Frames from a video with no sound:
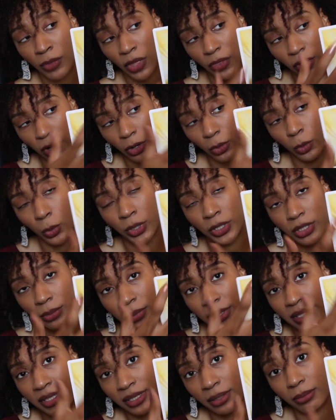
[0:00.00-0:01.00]
There are going to
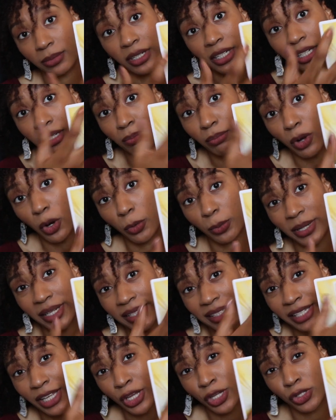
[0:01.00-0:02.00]
be some good
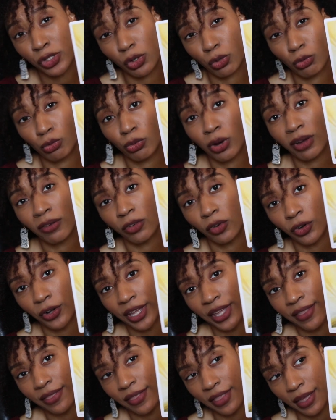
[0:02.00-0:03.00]
moments, so revel
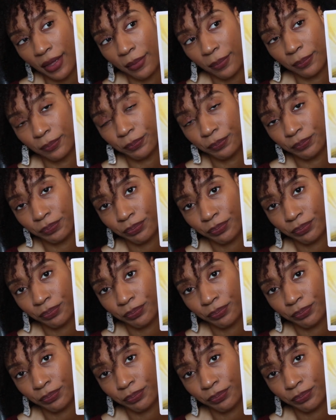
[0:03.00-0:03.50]
in them.